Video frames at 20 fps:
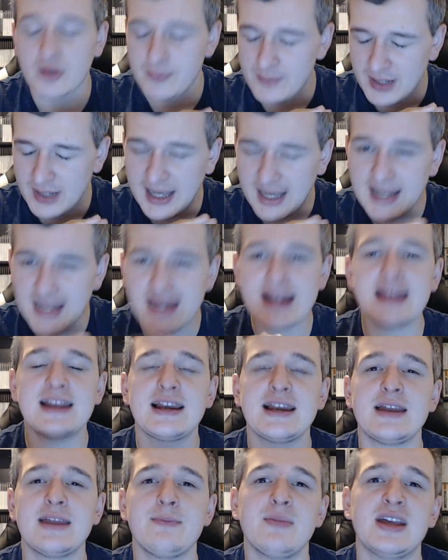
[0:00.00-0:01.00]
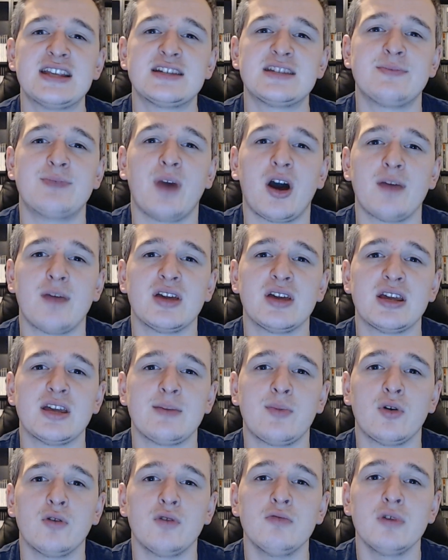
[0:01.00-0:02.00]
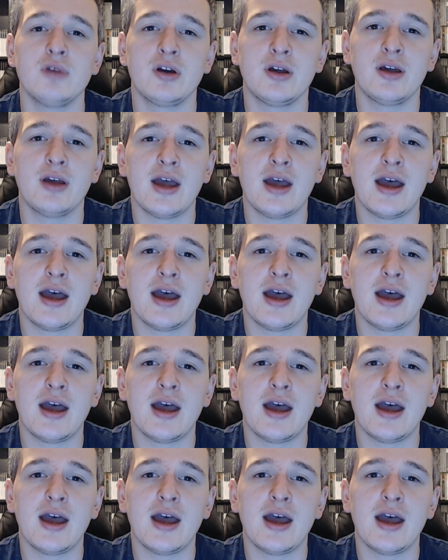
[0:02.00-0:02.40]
completely missed by people.